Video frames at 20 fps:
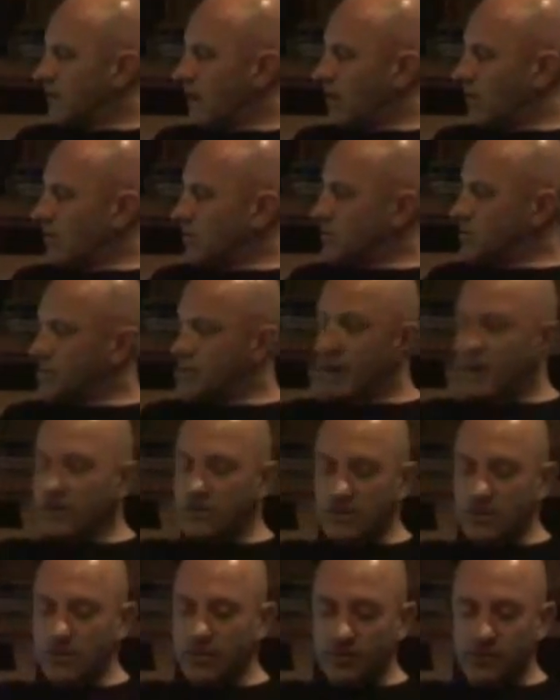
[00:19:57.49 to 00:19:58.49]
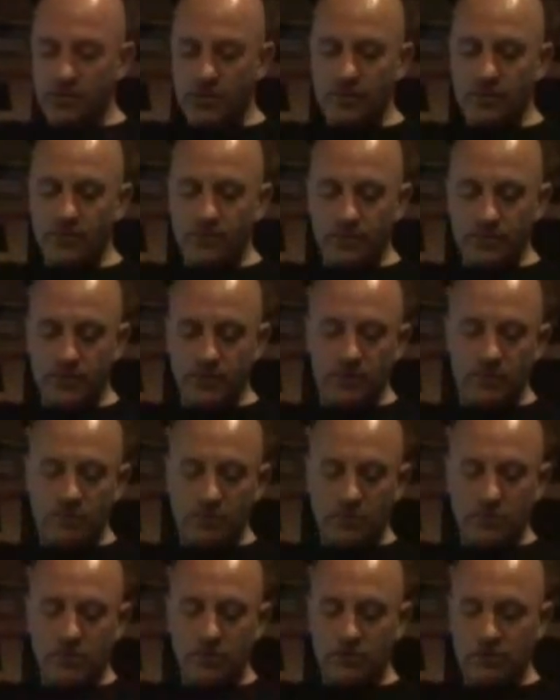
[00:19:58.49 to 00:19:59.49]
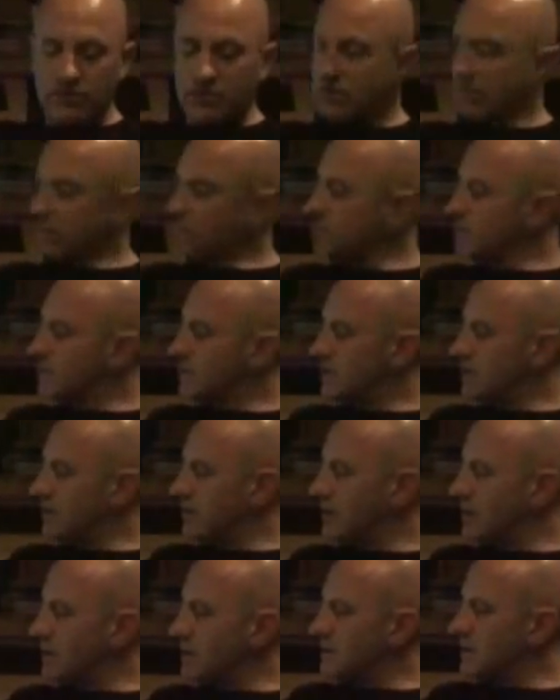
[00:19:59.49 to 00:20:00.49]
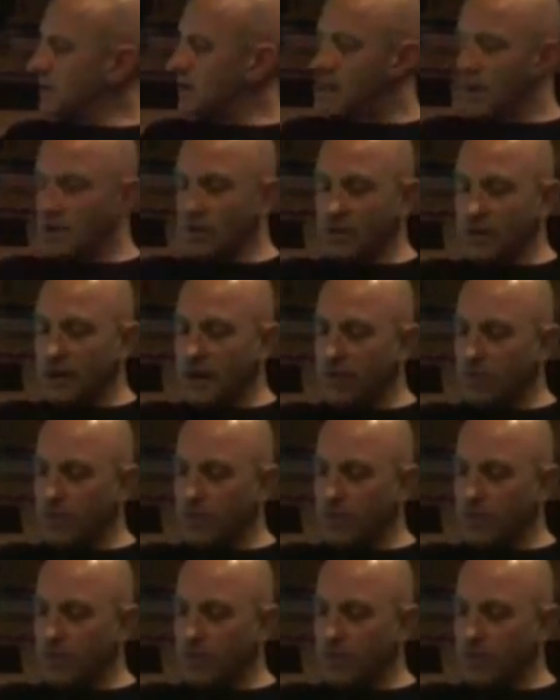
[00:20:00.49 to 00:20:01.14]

whole spectrum from serious low down